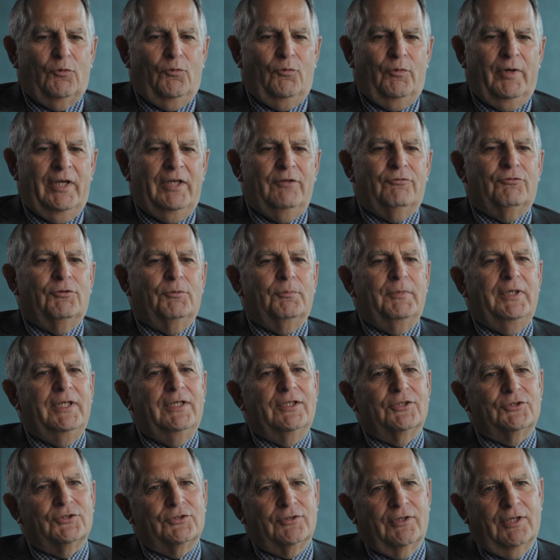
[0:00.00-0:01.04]
way for me
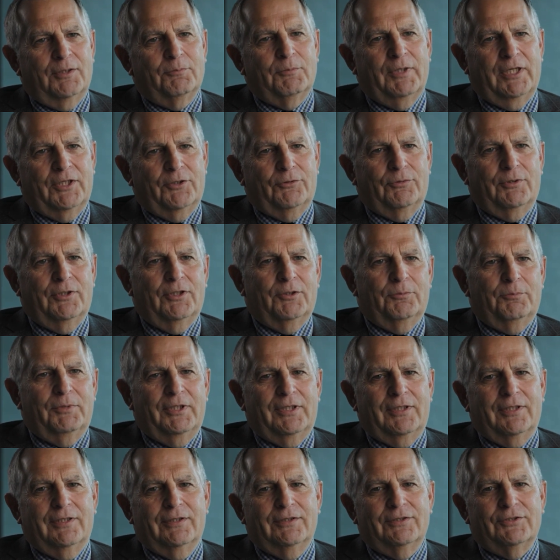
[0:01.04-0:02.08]
to start my career
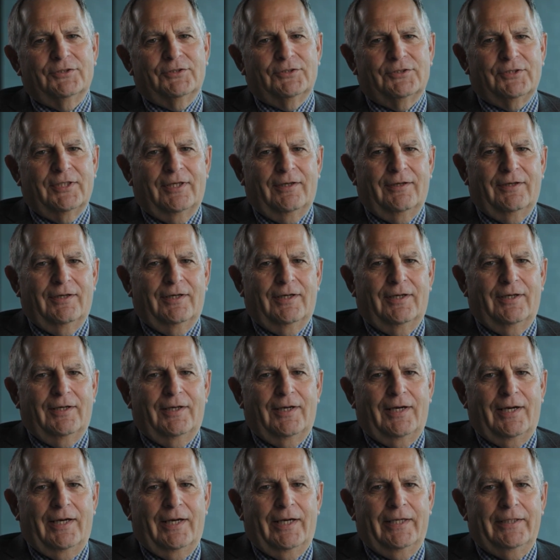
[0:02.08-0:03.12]
because
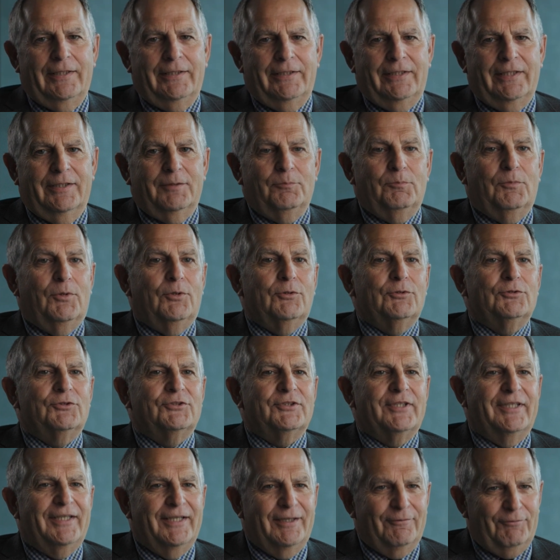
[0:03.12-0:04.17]
I did
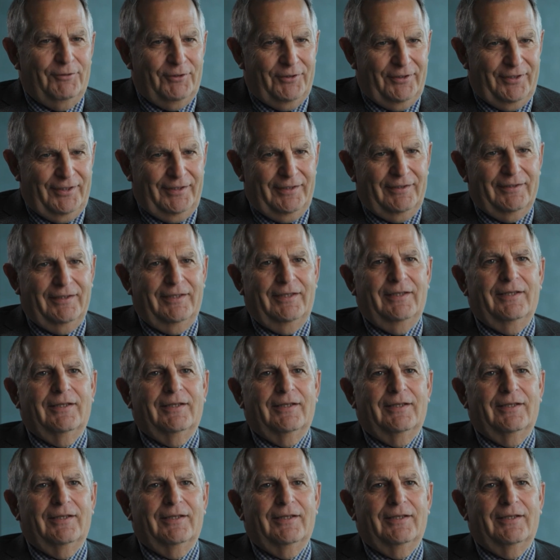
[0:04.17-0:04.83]
most everything,